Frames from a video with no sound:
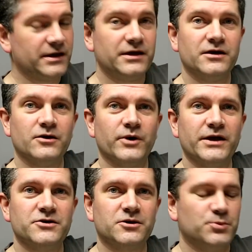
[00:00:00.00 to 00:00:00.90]
here, where
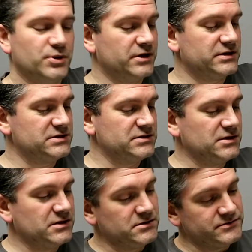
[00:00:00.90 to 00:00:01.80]
you can put
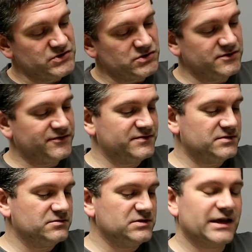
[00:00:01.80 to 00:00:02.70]
sort of
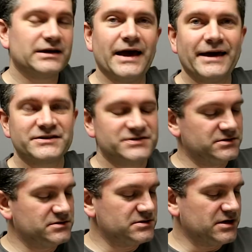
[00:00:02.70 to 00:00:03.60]
knickknacks
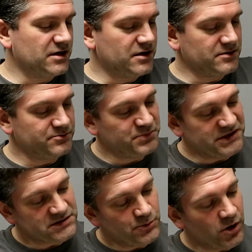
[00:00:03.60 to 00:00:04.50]
and
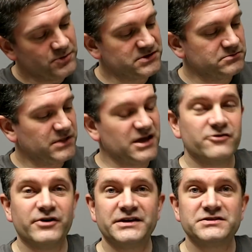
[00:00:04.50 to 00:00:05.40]
bits and bobs and
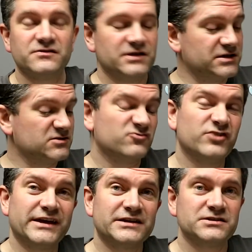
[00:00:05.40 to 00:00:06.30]
earrings and things and
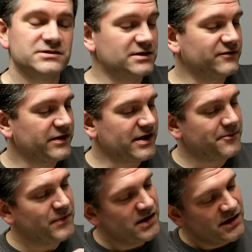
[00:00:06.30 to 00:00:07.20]
rings and stuff like
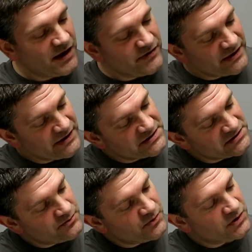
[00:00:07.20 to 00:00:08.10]
that. And then there's
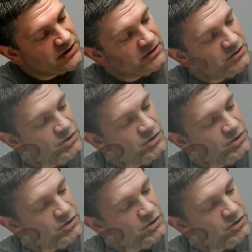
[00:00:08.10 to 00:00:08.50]
some little